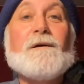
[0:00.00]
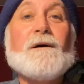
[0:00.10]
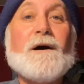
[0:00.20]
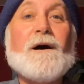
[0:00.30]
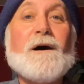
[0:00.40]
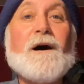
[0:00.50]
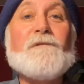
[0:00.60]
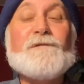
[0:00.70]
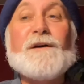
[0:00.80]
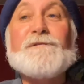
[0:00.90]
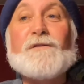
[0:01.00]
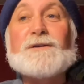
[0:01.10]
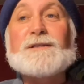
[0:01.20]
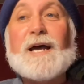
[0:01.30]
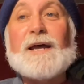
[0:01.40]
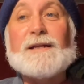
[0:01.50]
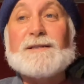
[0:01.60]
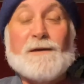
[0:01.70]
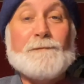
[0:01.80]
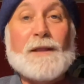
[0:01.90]
uh, of the first set
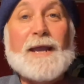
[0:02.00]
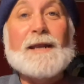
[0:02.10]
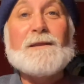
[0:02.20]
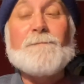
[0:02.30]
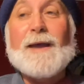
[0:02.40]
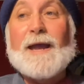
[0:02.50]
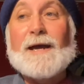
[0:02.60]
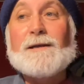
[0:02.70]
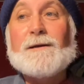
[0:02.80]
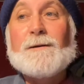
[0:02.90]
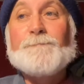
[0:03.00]
is the playing in the band.